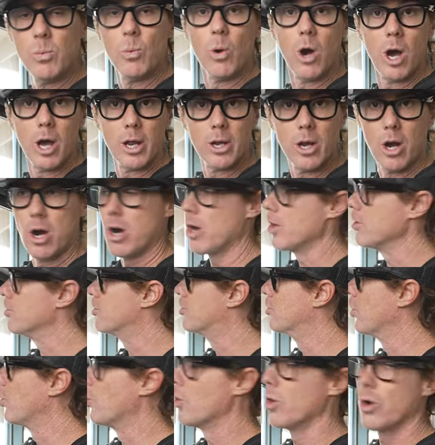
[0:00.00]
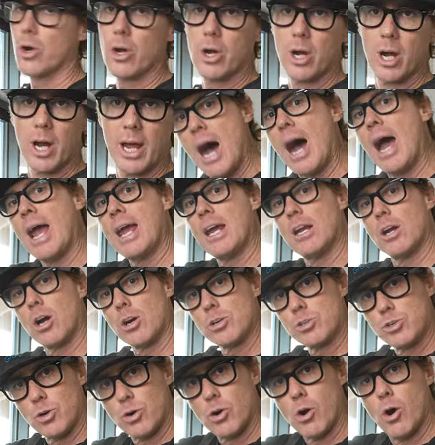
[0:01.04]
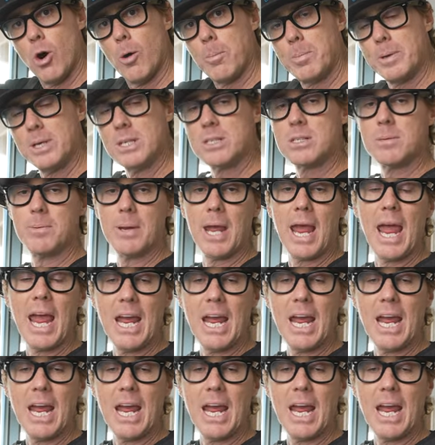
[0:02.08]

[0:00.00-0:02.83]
want our door height, our door opening to be